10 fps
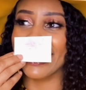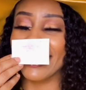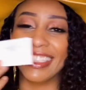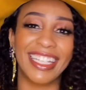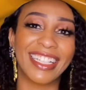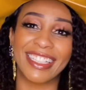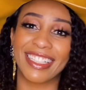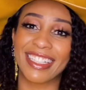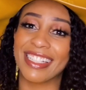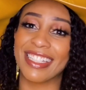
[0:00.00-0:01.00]
Nika,
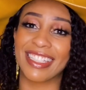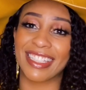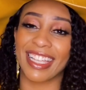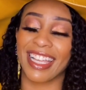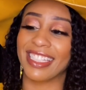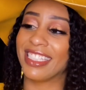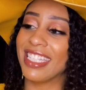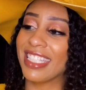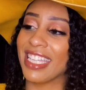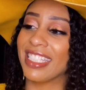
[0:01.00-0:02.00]
because she
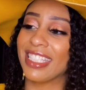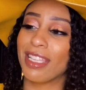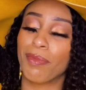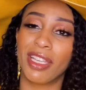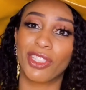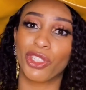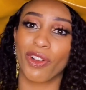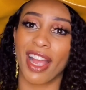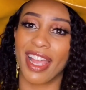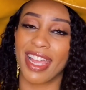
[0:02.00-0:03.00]
sent it to me to
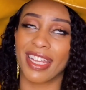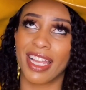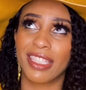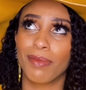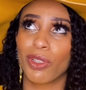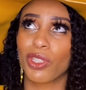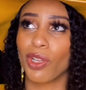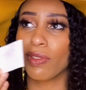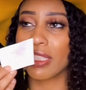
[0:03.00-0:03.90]
try and they smell so